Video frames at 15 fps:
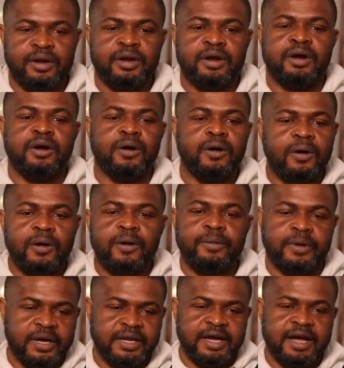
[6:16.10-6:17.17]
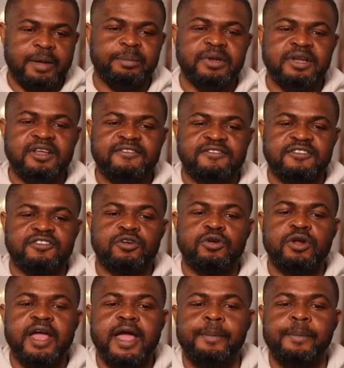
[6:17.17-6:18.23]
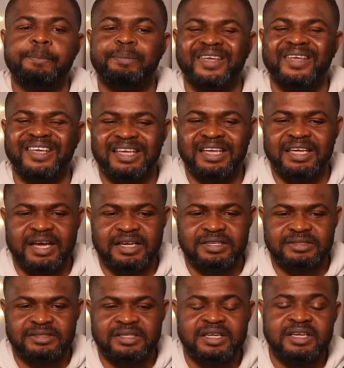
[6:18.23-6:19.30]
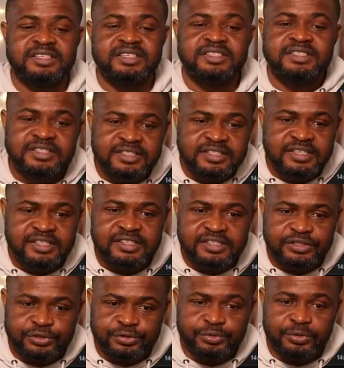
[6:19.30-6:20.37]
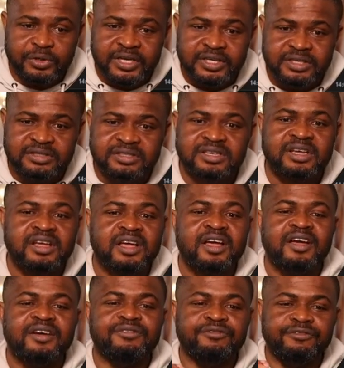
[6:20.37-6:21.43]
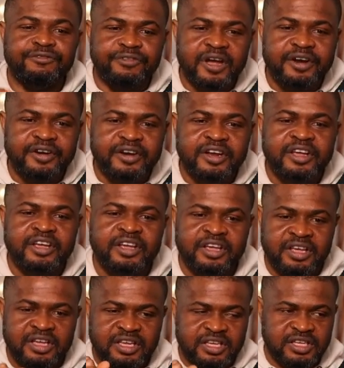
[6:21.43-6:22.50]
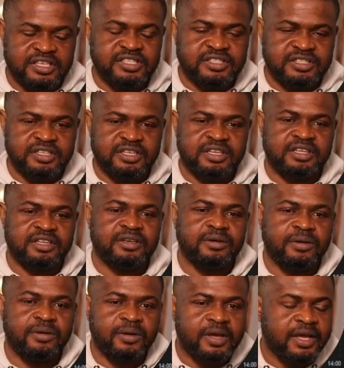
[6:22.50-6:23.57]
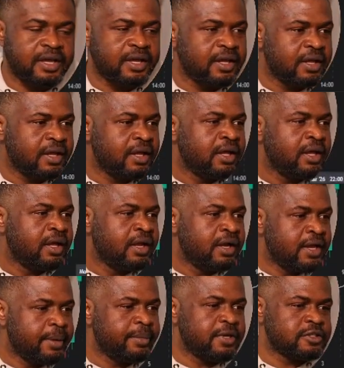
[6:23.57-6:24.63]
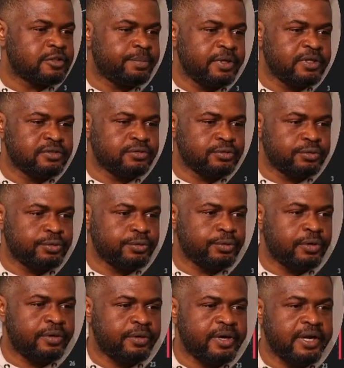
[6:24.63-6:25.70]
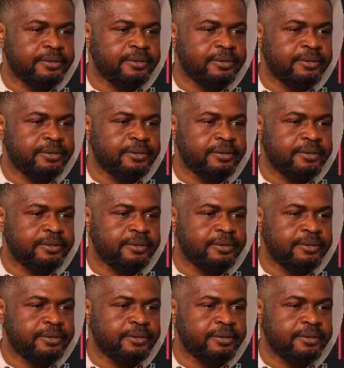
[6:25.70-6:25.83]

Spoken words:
or rather, I believe it's going to help beginners see the trend very easily. Okay, let me explain to you. All right,